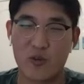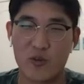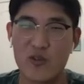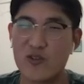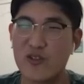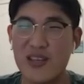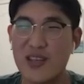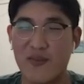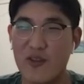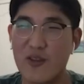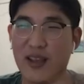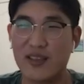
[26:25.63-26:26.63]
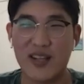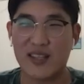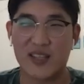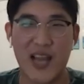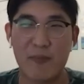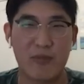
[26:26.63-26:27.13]
And so usually, if you look
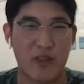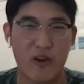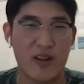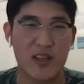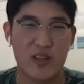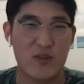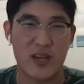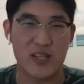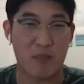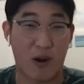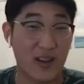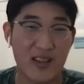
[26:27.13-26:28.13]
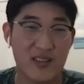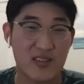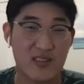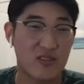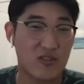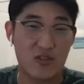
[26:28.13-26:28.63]
at like the top 30 US
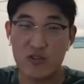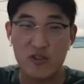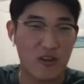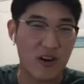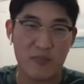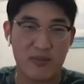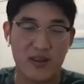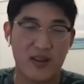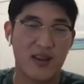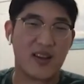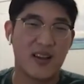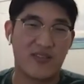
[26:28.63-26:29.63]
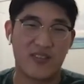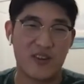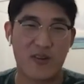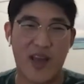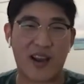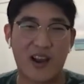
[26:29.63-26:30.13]
markets to Europe,
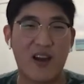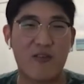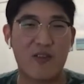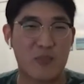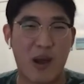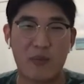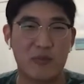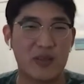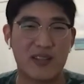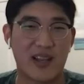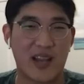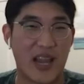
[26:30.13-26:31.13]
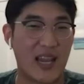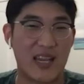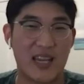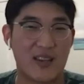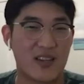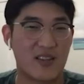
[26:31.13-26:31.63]
that covers probably like
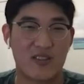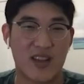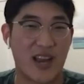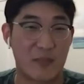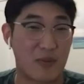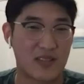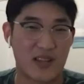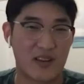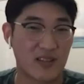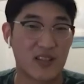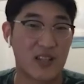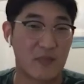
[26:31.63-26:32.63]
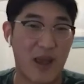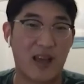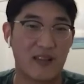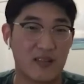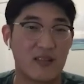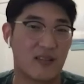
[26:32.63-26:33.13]
80 to 90% of the
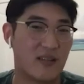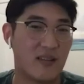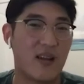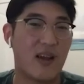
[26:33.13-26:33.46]
demand.